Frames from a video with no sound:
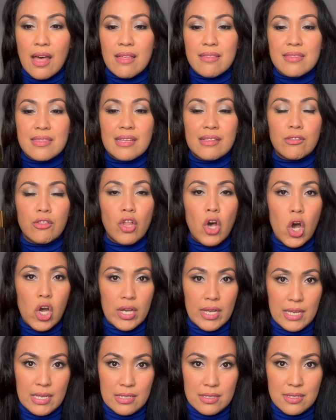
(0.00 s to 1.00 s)
the
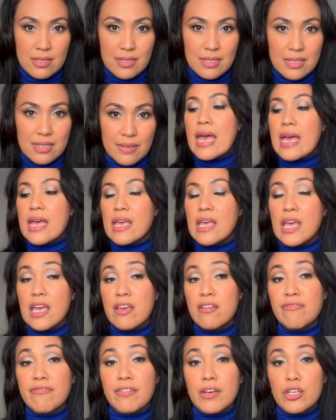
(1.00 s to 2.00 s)
longest.
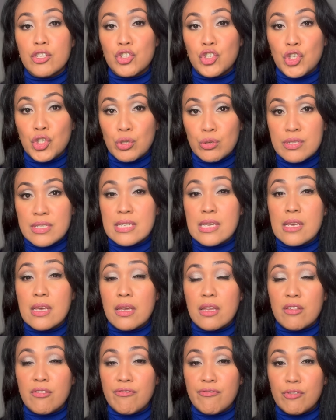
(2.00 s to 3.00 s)
If
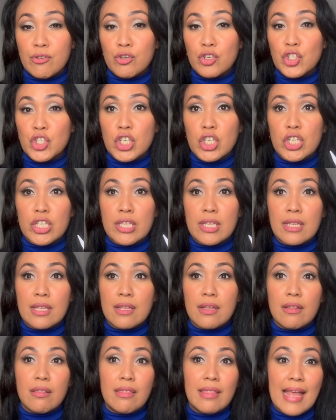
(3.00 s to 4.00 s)
Juicy Infusion
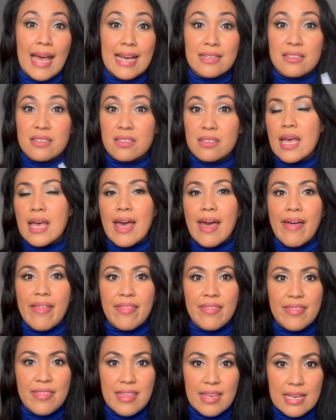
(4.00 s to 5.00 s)
lasts,
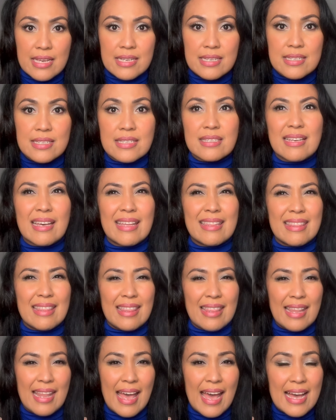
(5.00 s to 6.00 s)
this
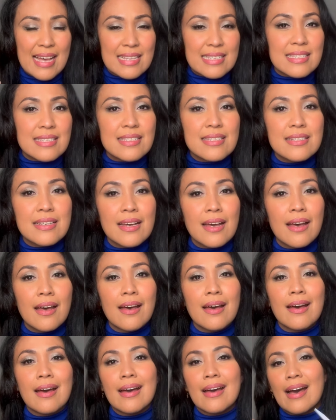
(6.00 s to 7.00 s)
can last
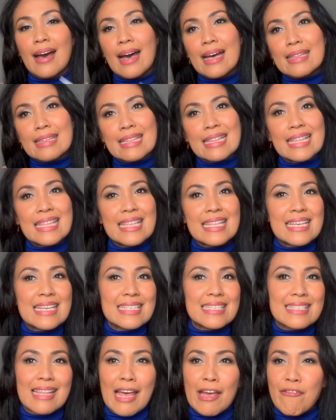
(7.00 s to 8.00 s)
at
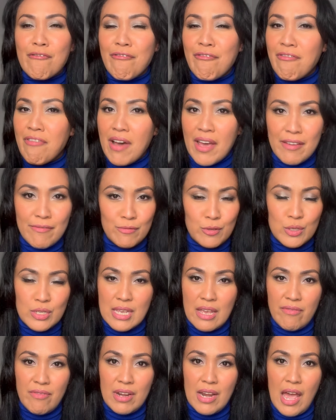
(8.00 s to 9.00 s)
least like five to
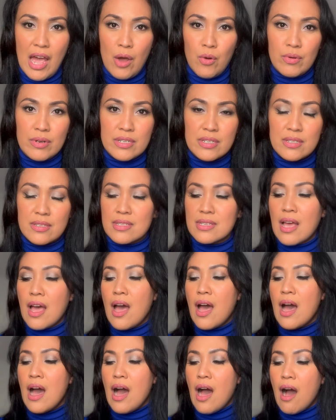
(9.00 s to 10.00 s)
seven hours.
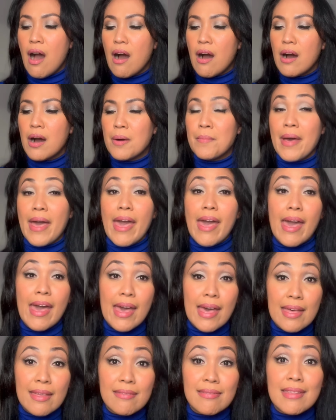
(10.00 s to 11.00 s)
Um,
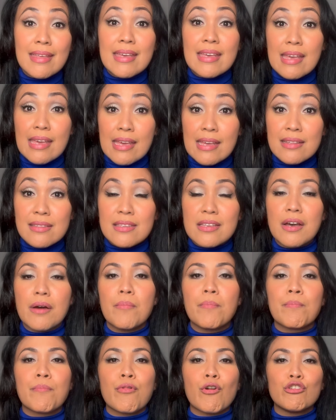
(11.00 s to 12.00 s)
and it
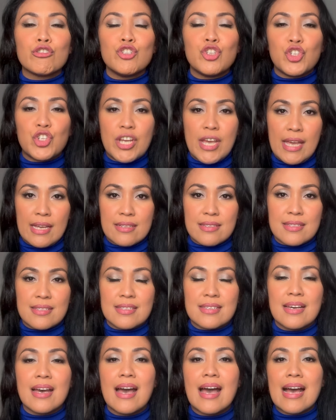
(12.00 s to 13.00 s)

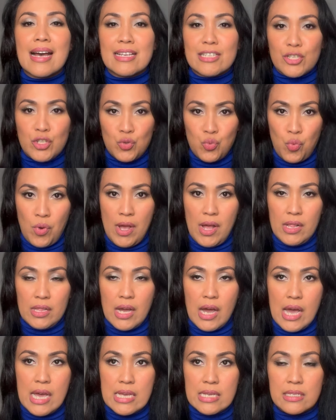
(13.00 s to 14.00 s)
projects as well,
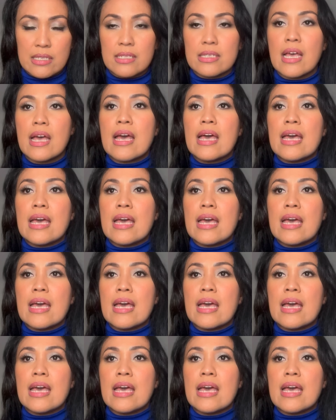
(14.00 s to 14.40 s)
guys.